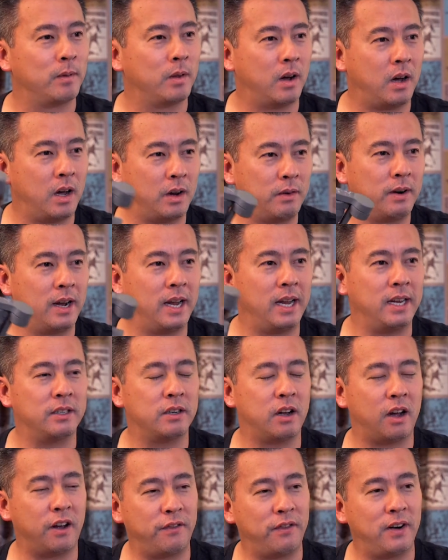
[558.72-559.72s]
on rides,
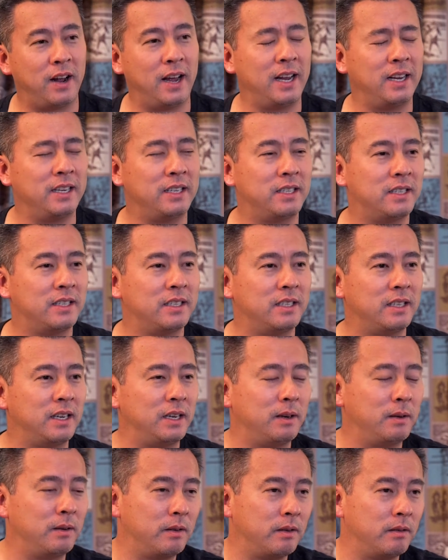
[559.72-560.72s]
off rides,
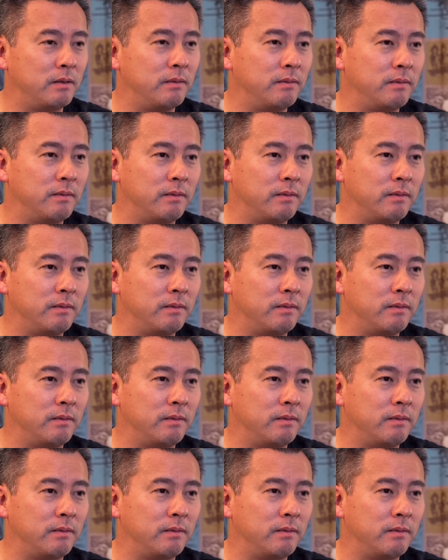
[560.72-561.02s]
in